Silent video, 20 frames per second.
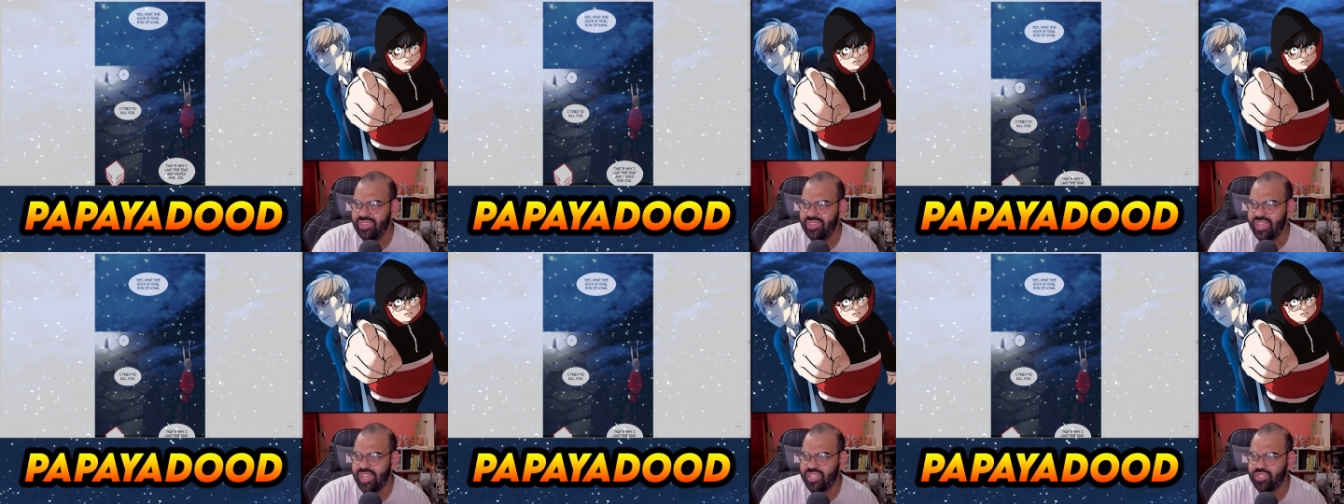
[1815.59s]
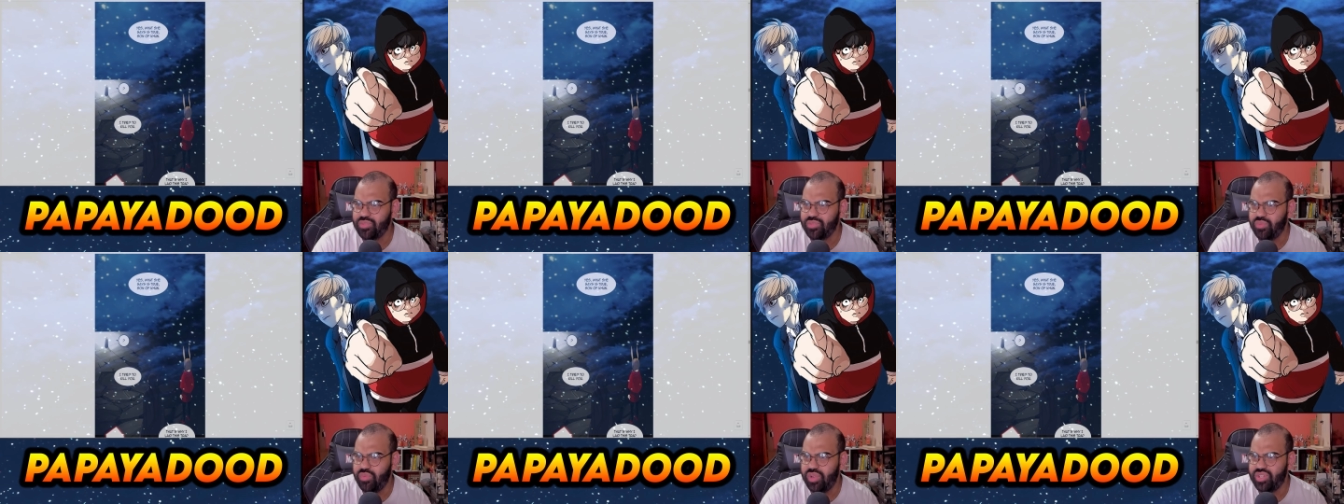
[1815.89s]

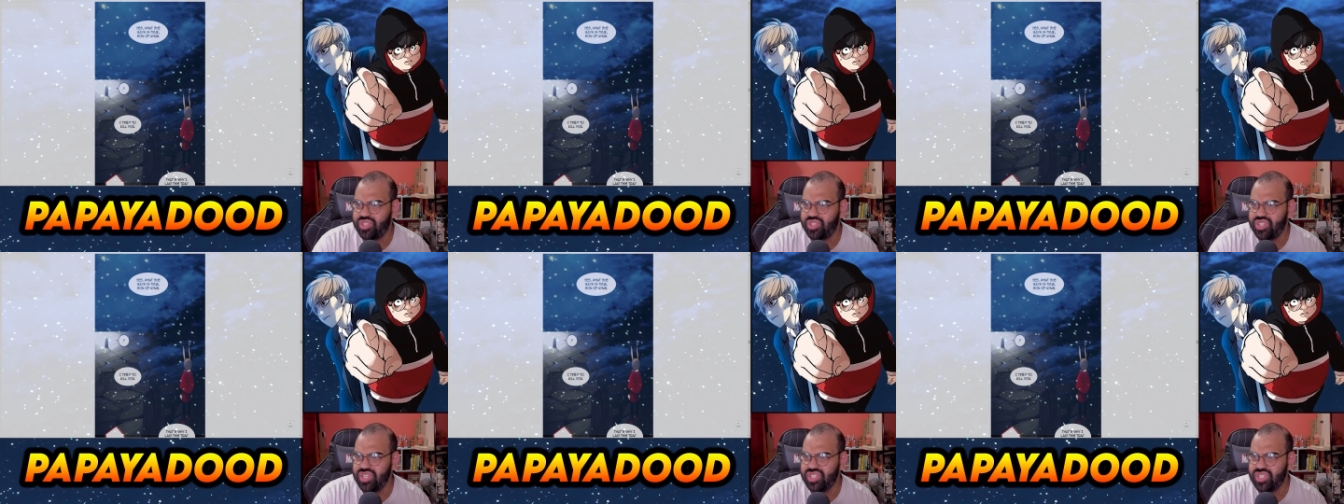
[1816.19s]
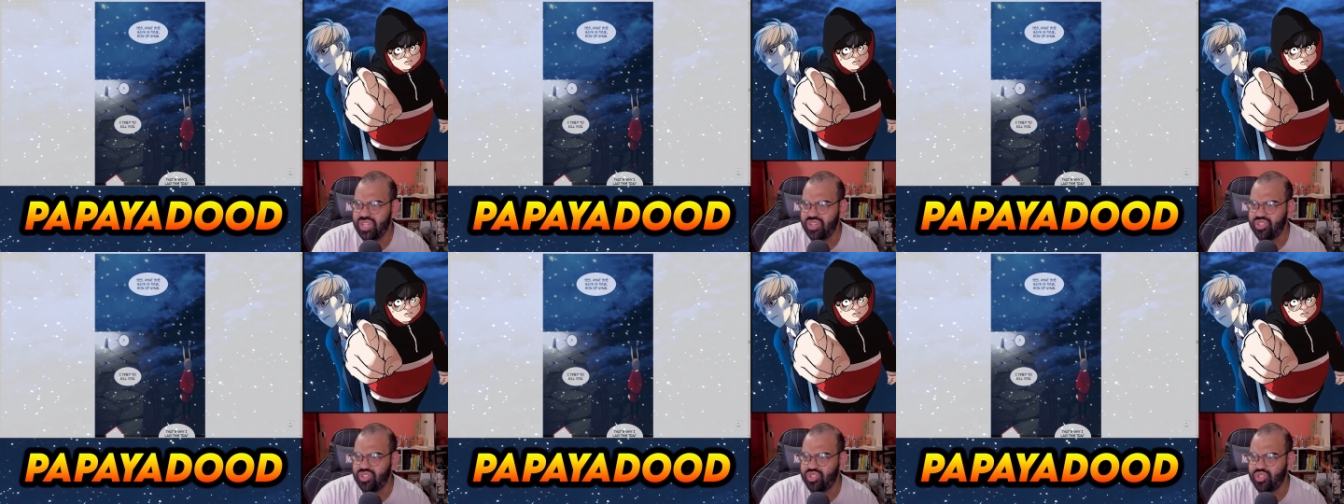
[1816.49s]
Yes, what she
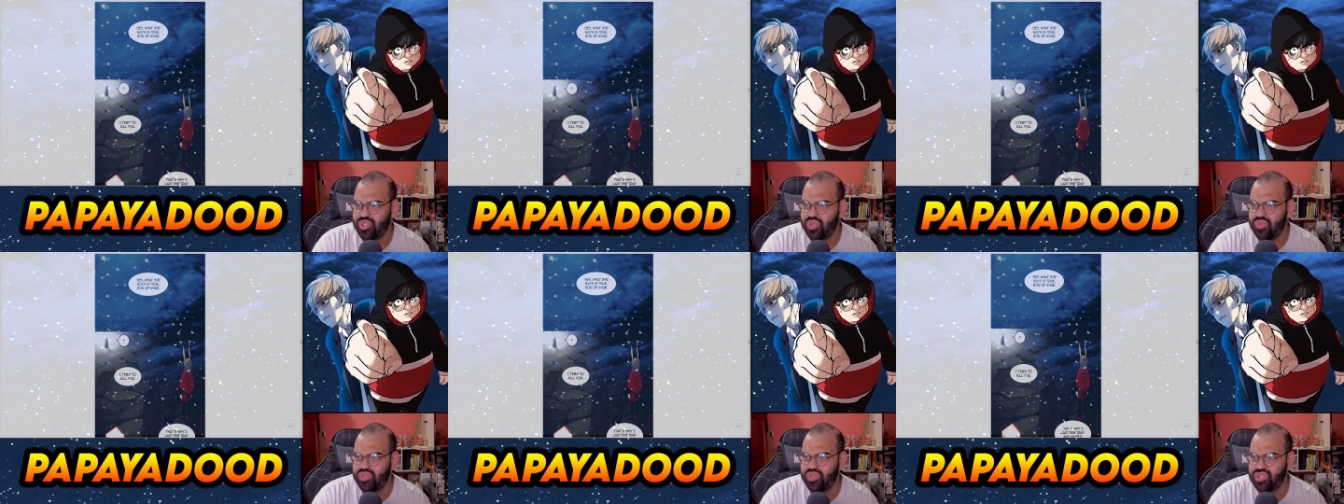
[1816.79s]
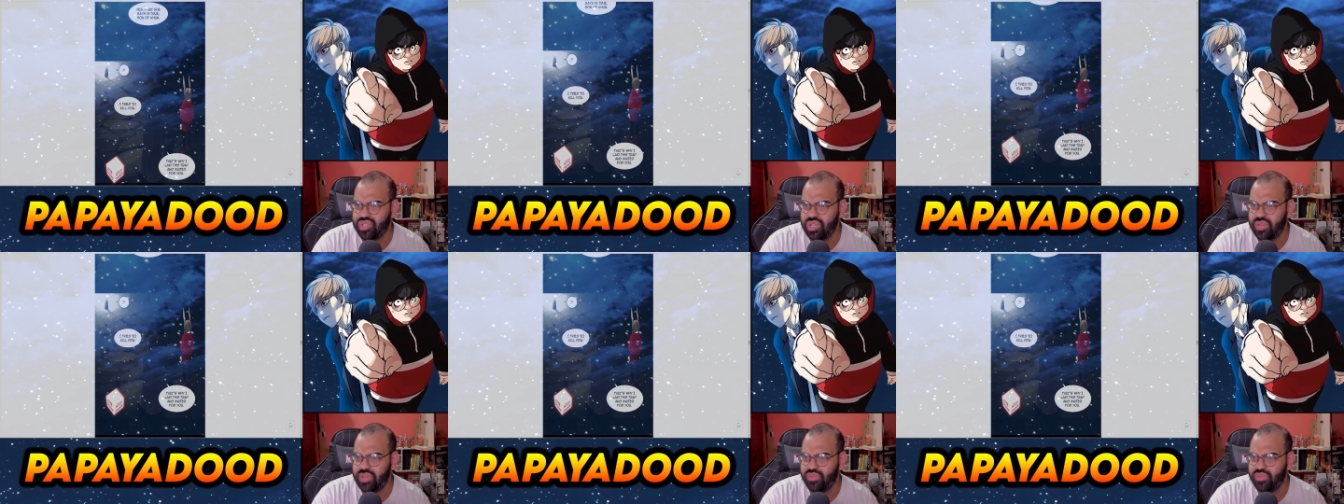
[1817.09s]
said is true,
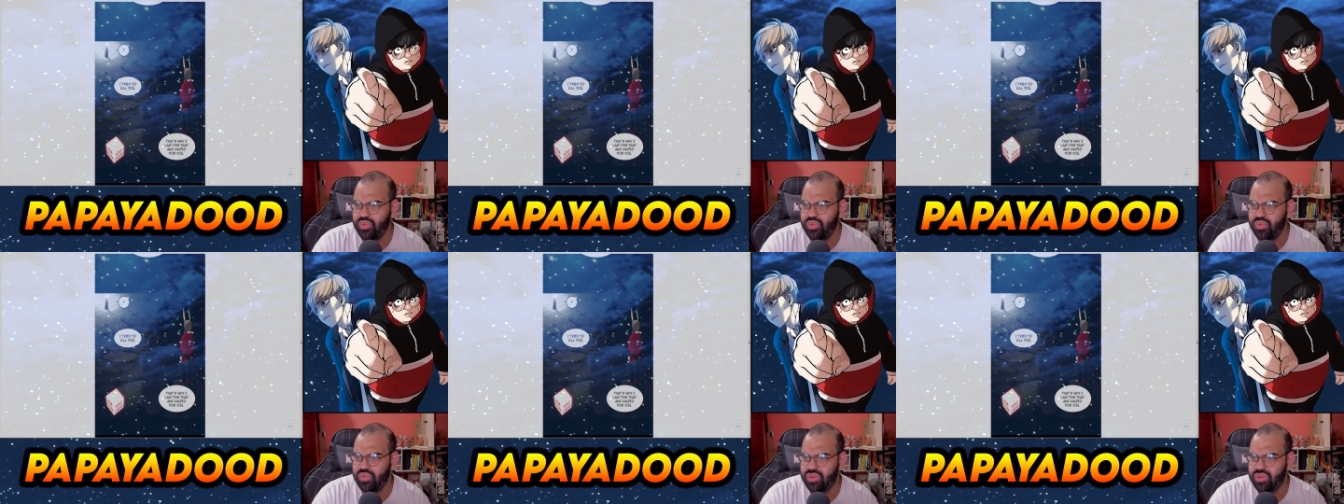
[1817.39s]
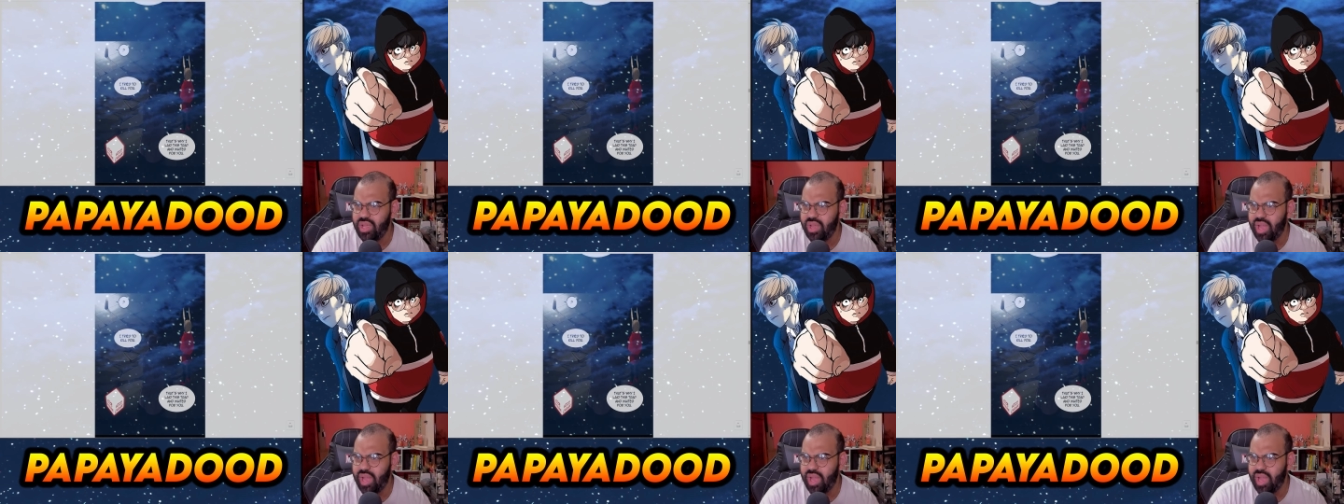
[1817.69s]
son of Khun.